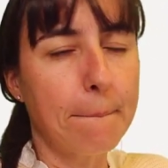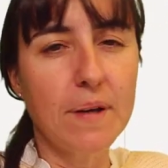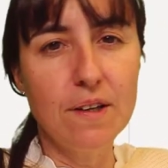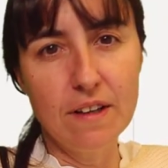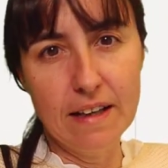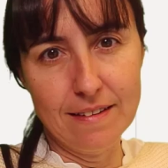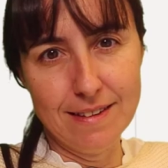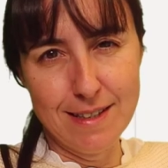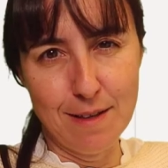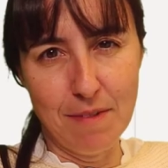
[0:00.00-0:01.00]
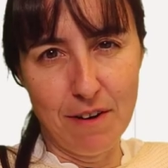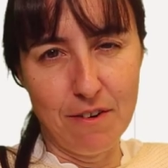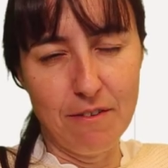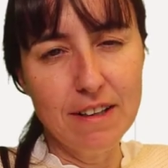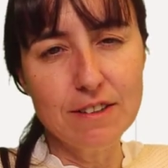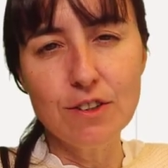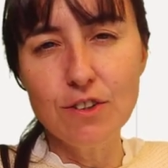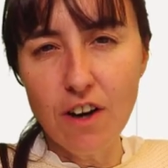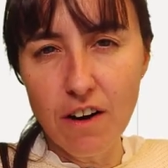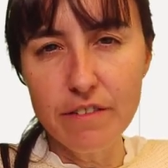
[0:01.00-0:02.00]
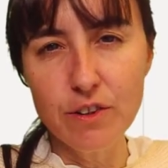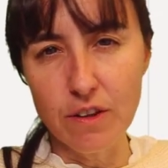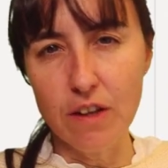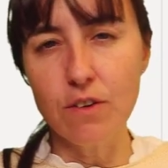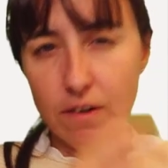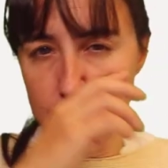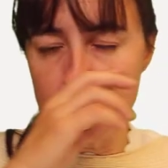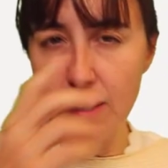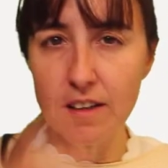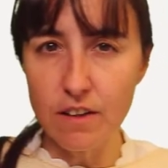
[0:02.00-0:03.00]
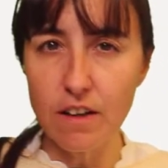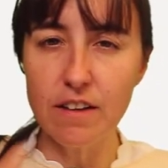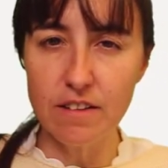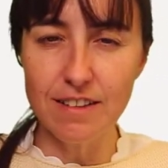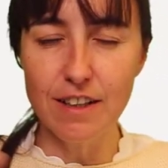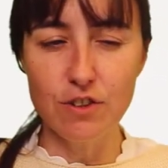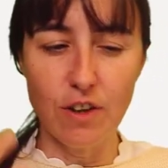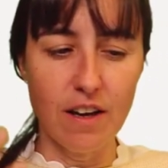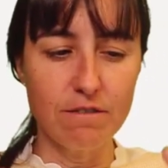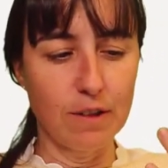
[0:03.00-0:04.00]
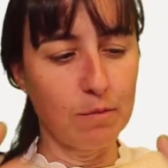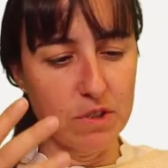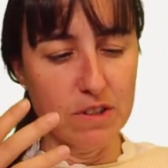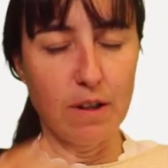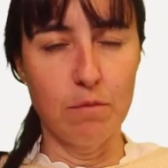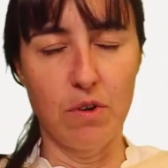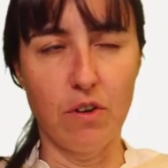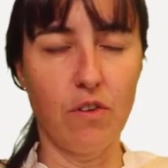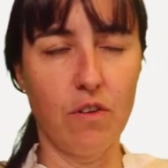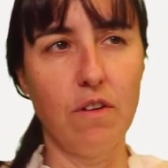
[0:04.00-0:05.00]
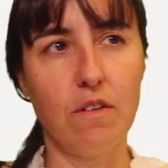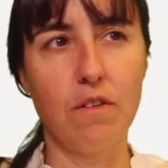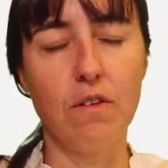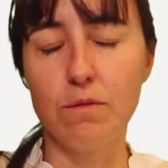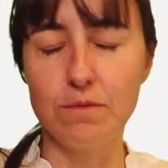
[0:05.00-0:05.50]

you'll get the same error, right? So you can't do that. You still need to have numbers and numbers, uh,